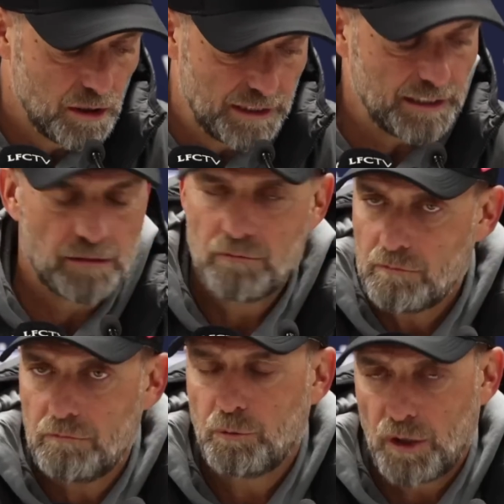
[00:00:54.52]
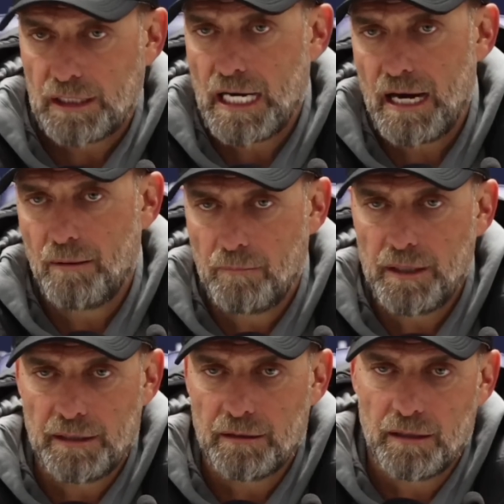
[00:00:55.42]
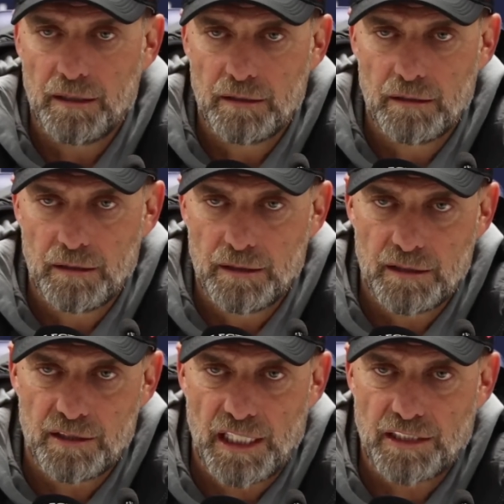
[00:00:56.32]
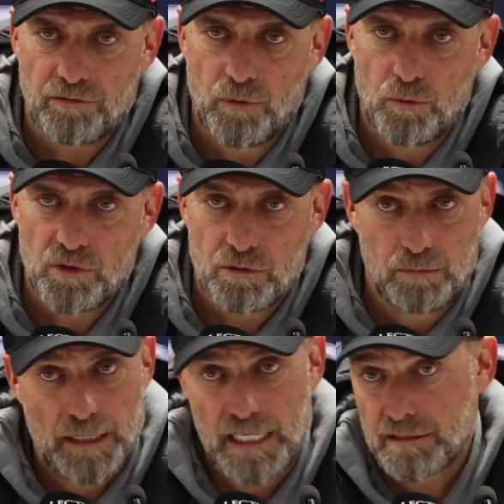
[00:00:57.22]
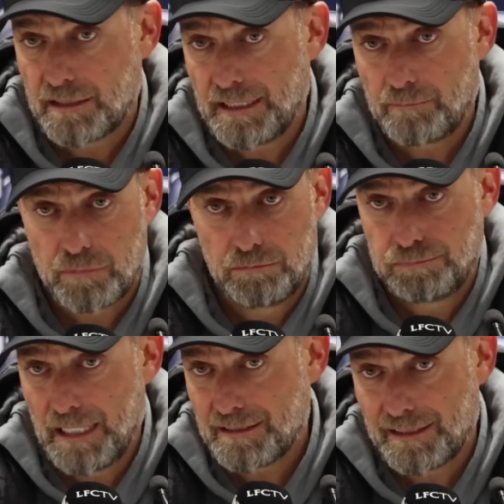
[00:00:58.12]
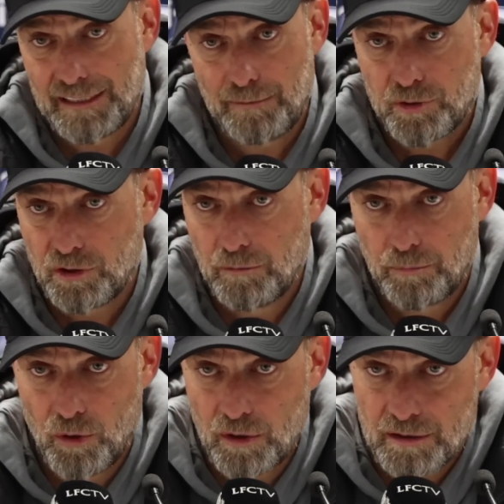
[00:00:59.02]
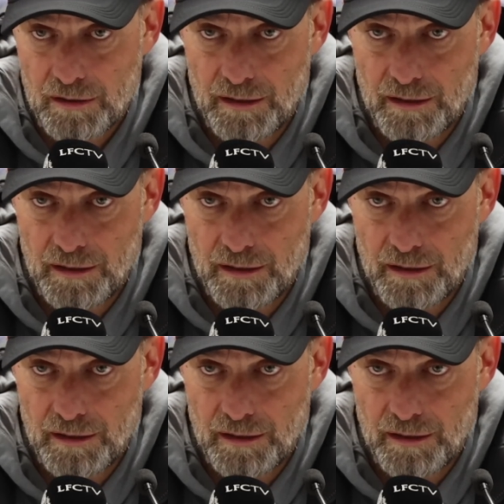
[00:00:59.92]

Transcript: And then we were calm in the decisive moments to pass exceptional balls.